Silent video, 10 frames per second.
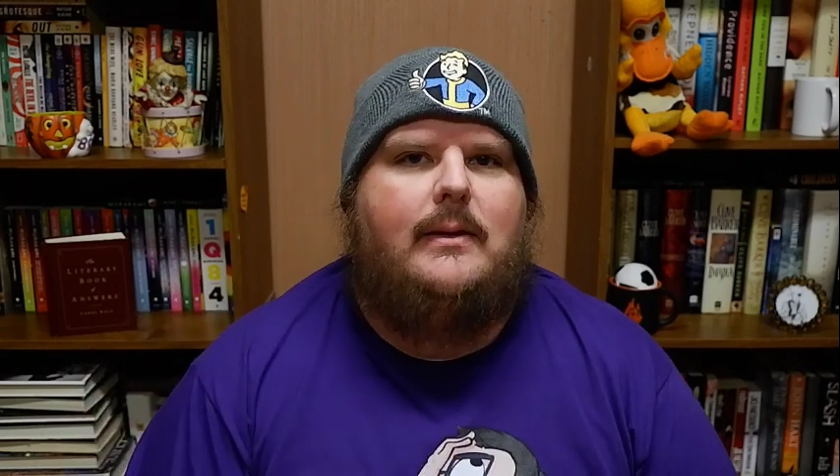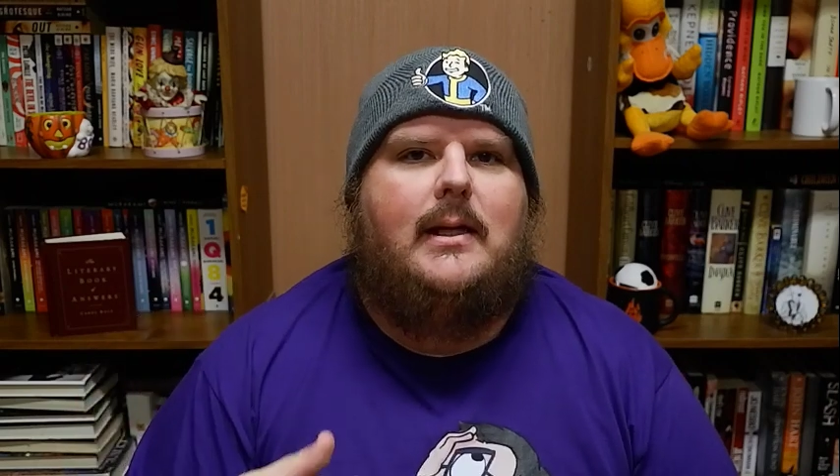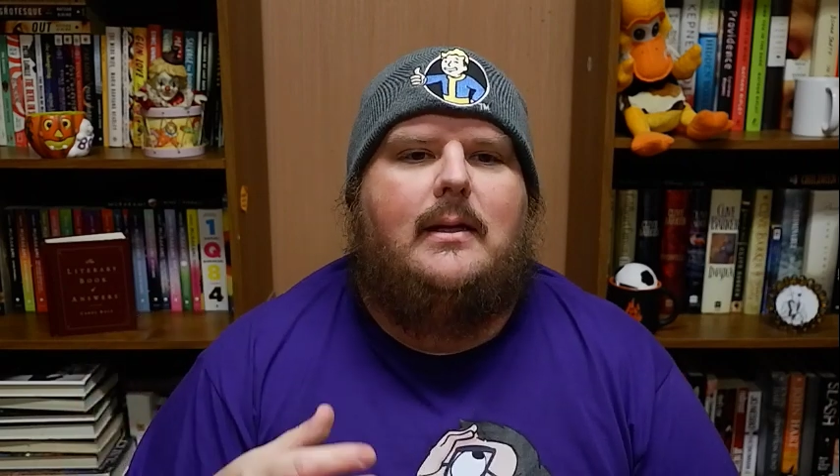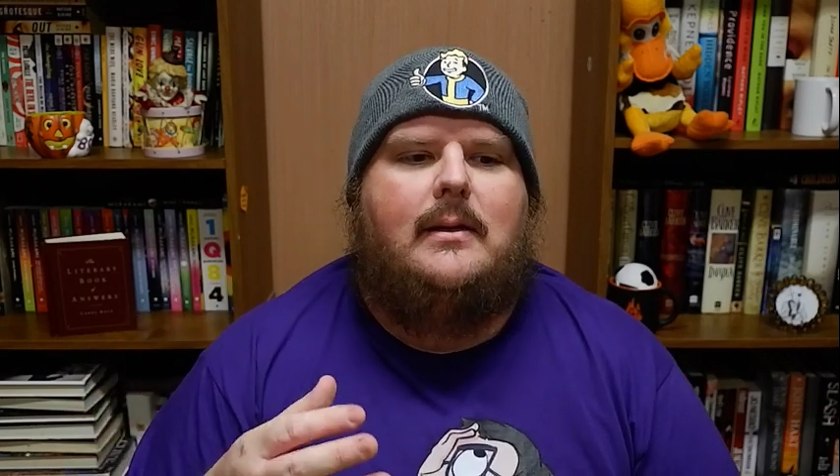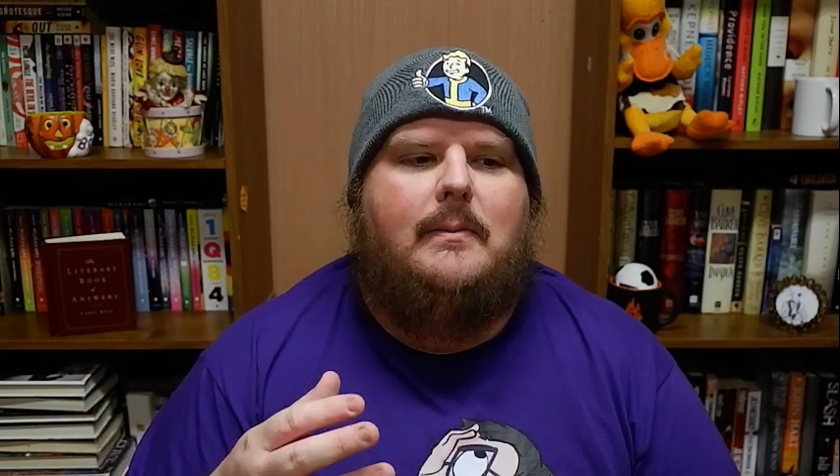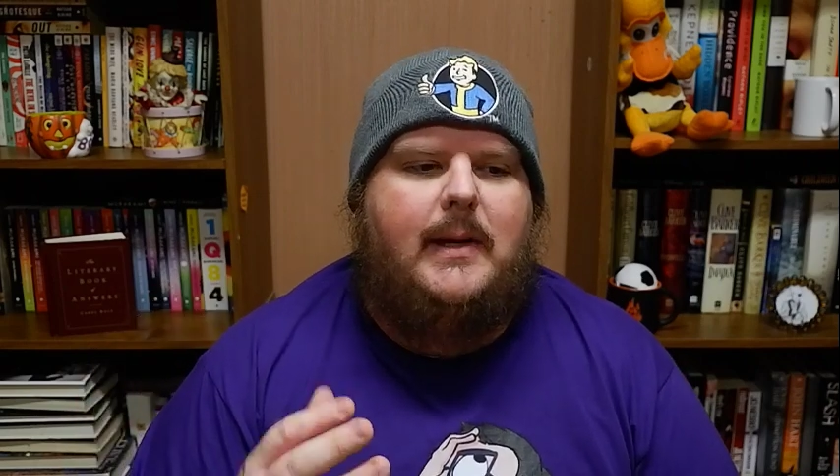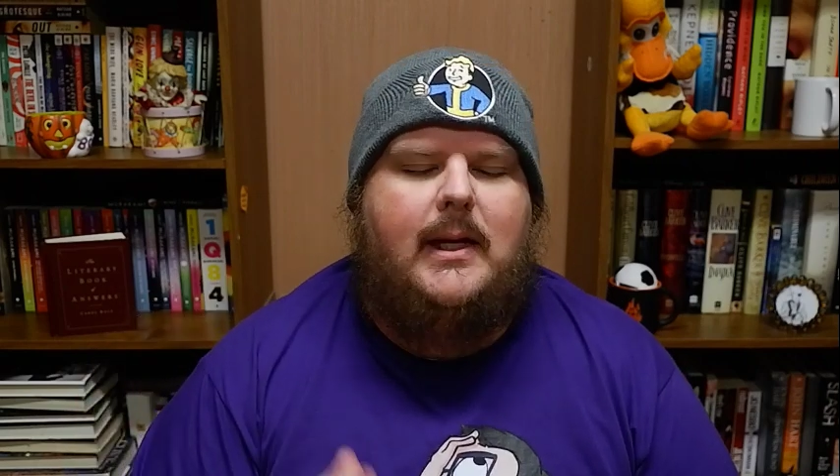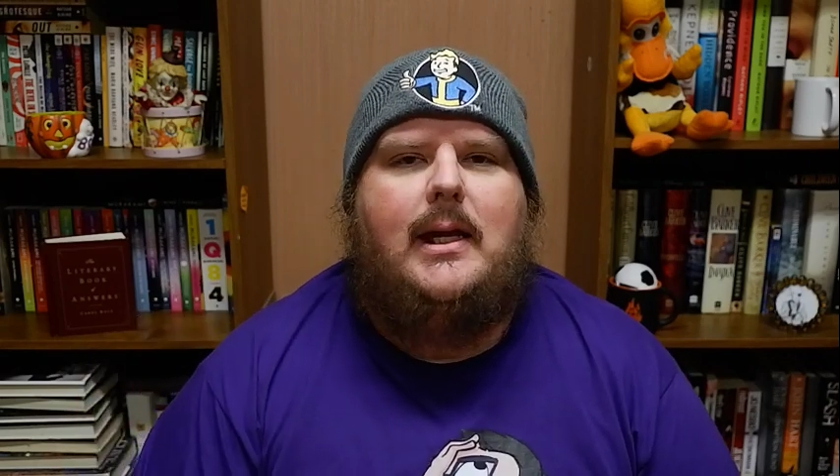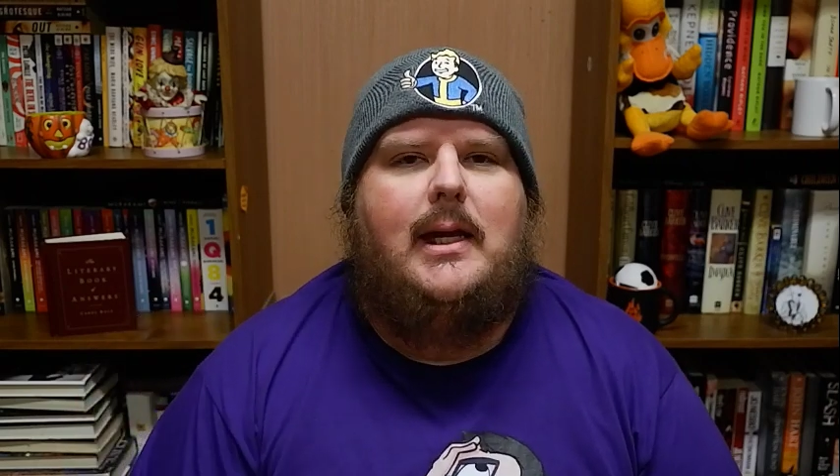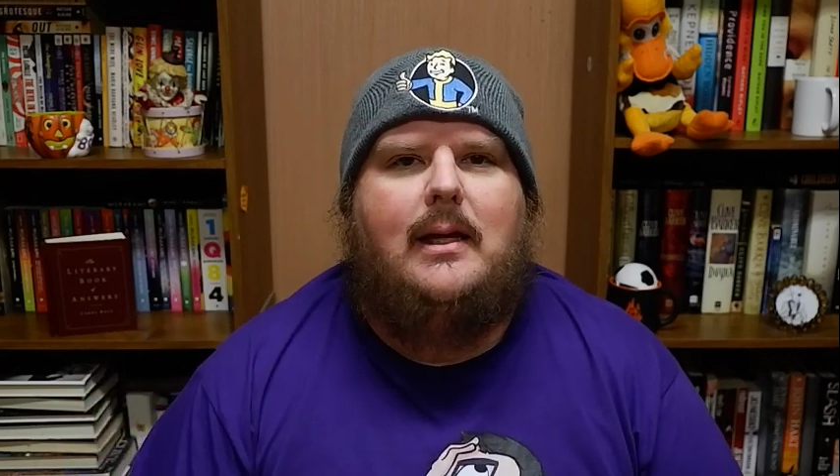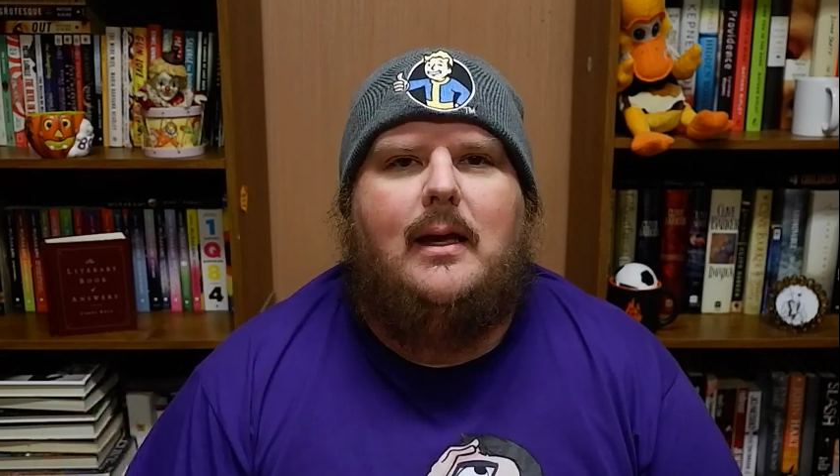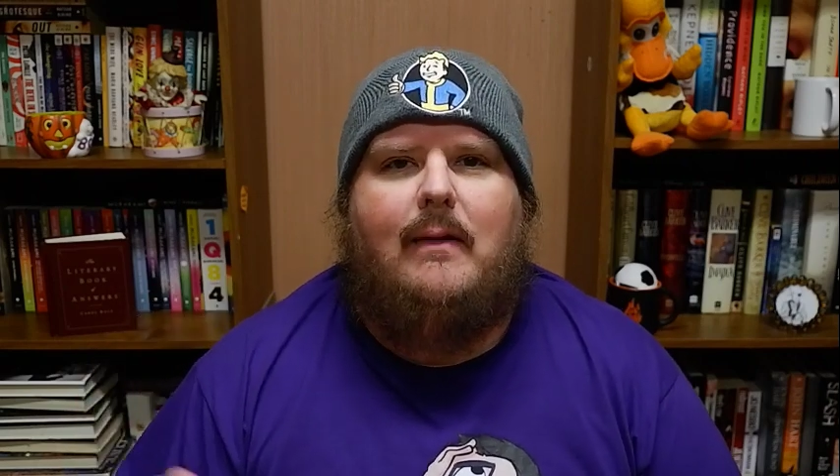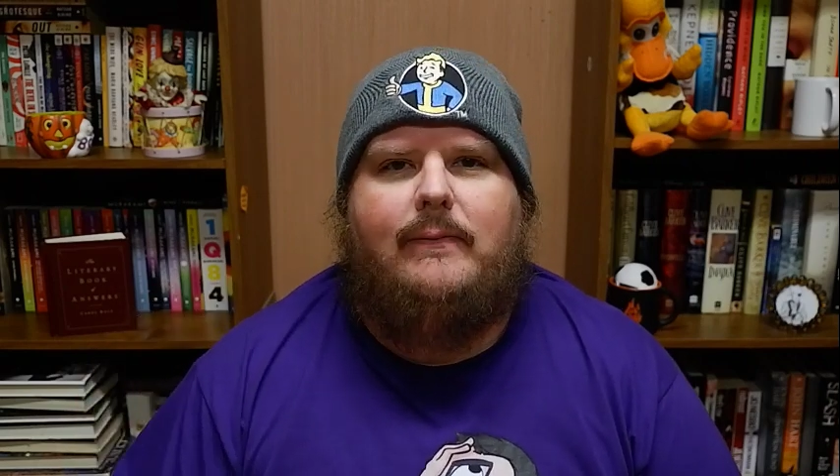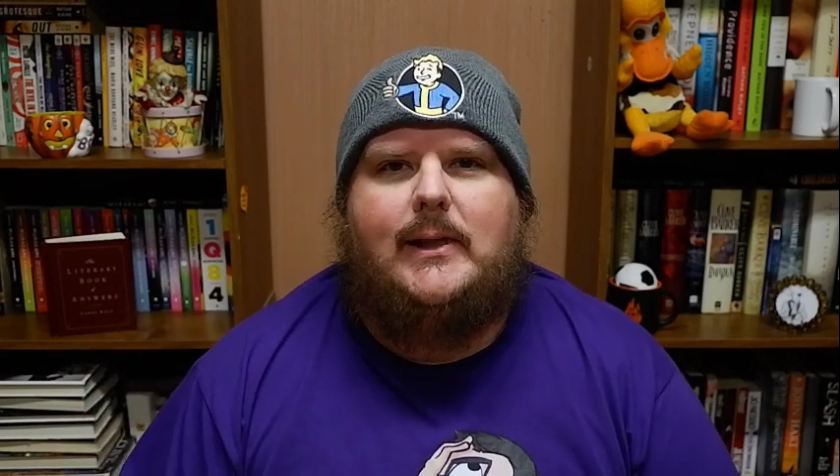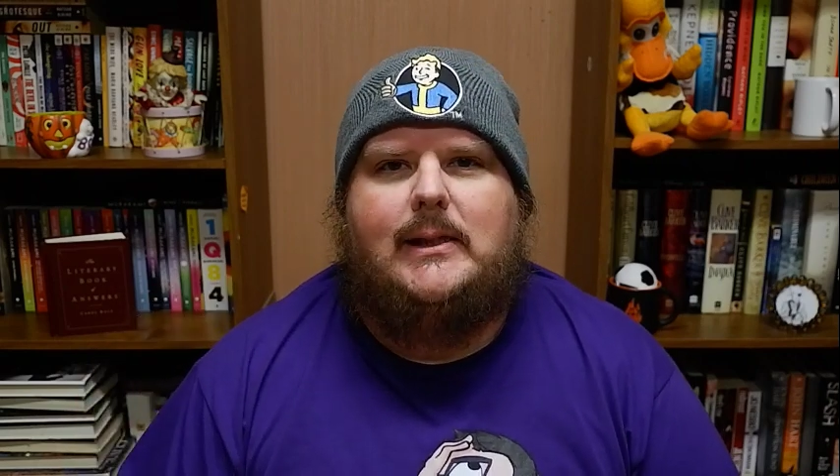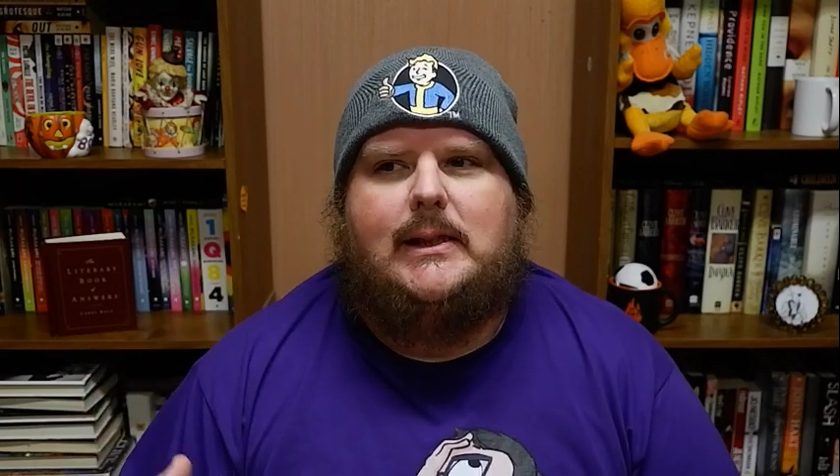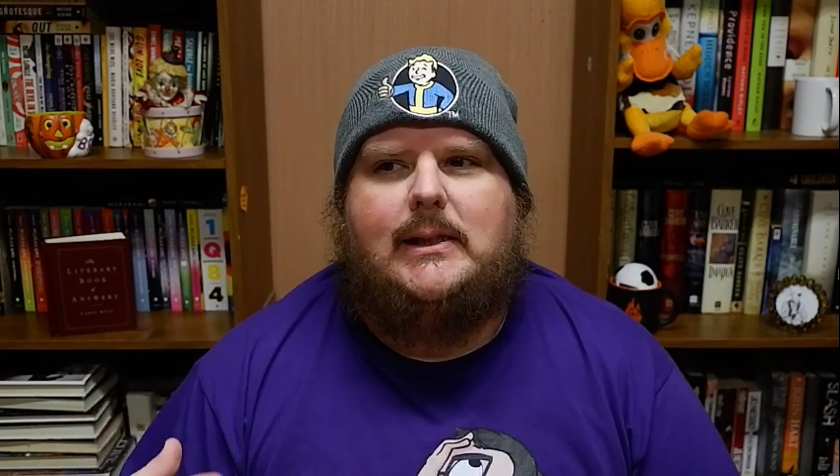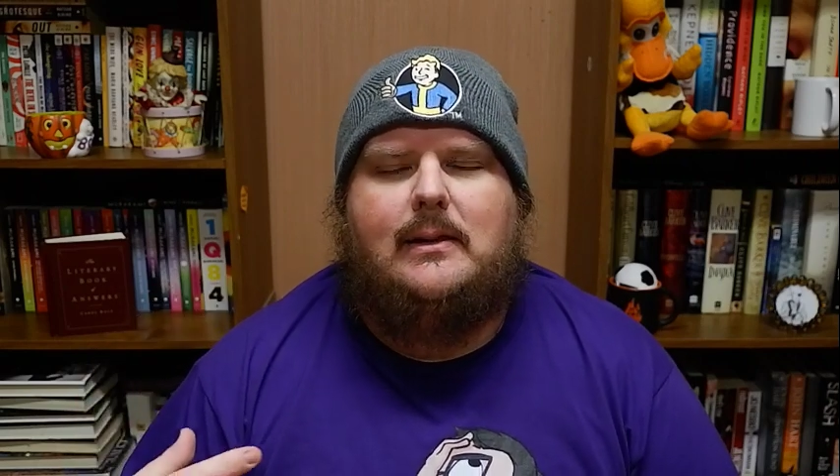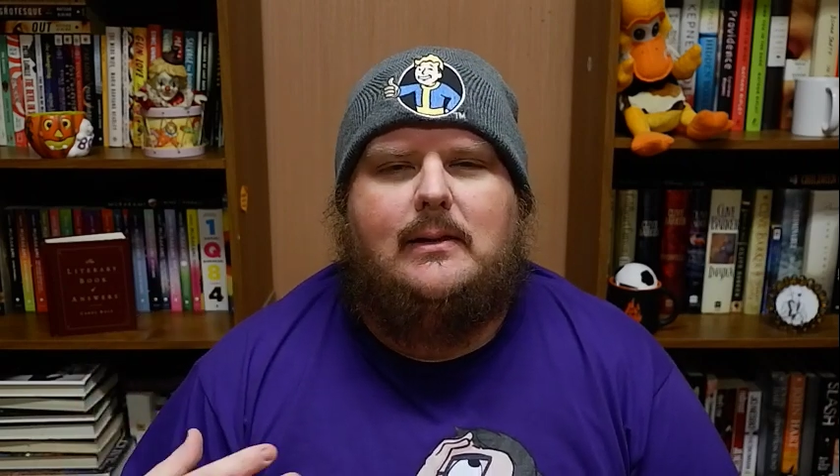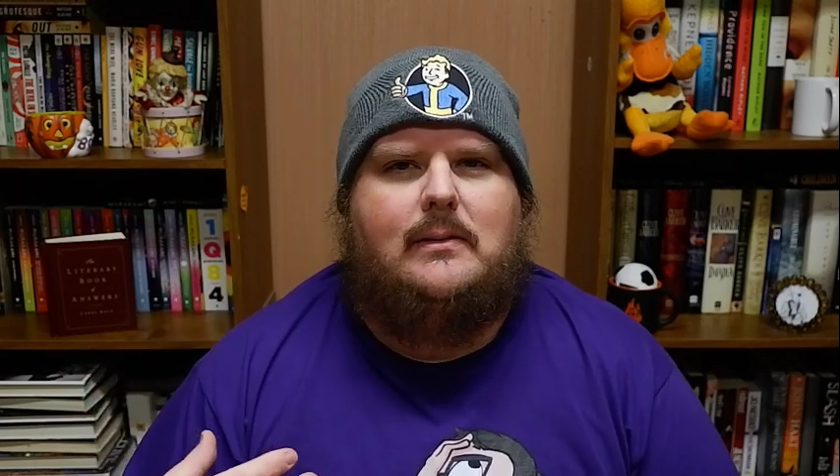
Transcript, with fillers: the the beginning of this